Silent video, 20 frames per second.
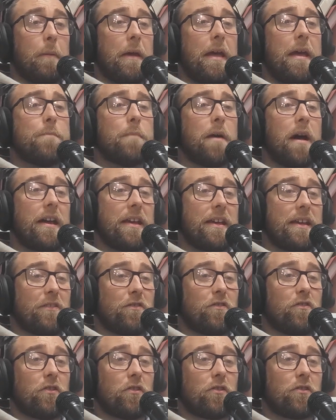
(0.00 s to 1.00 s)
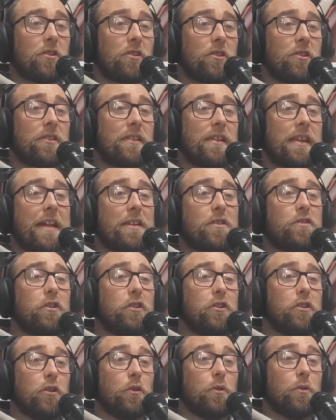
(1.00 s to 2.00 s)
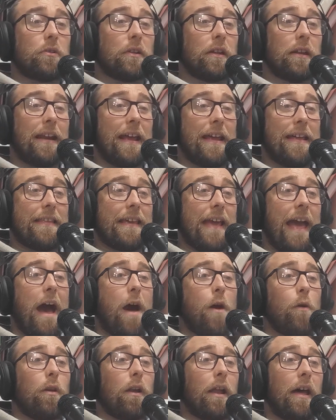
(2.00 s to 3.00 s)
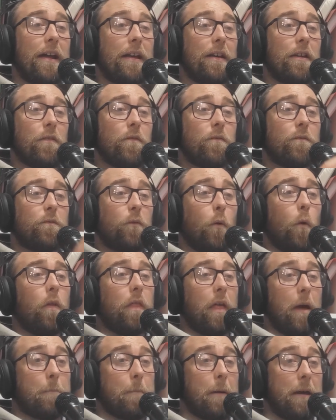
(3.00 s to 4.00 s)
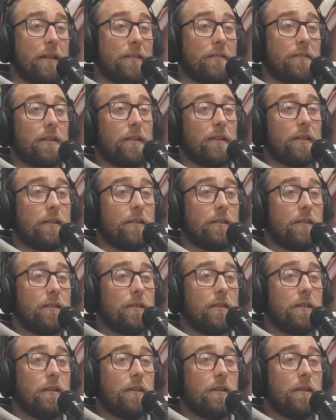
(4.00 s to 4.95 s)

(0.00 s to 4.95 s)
Well, BMI is just the sketch you do to lay the outline for that painting.